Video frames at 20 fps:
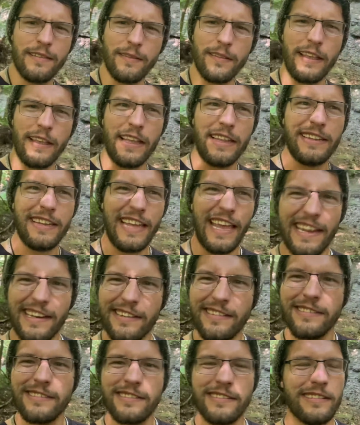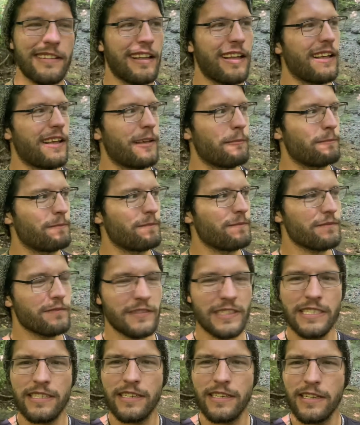Indiana.
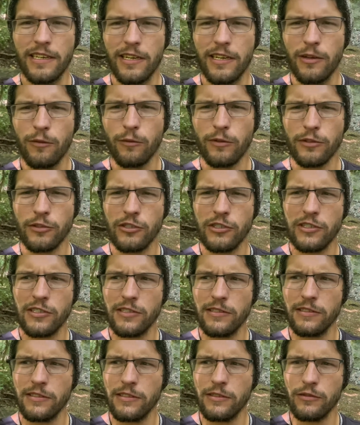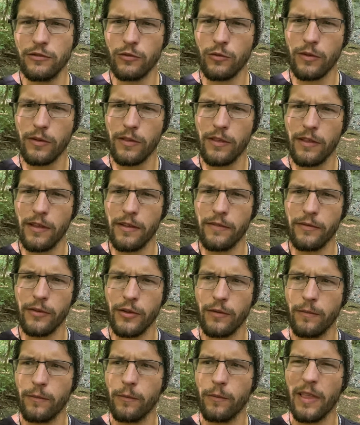We're just a little north of,
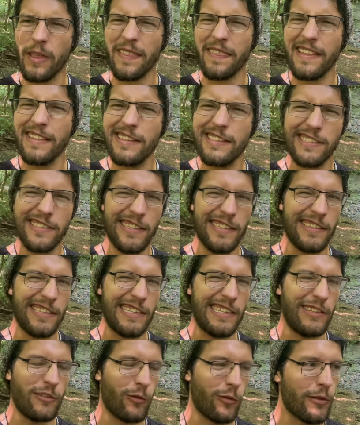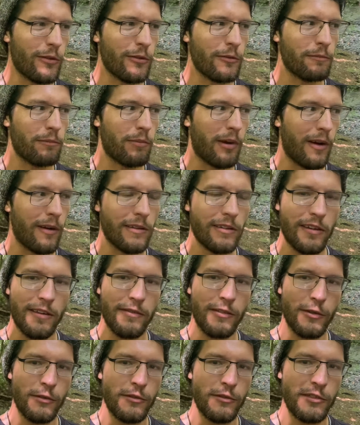I think this is like the northern part of
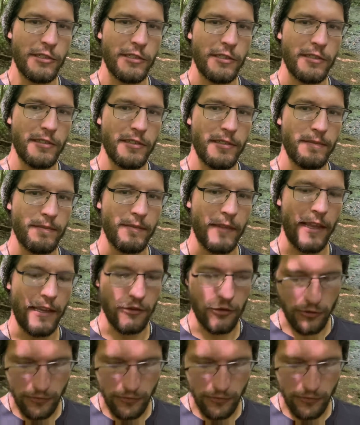Hoosier National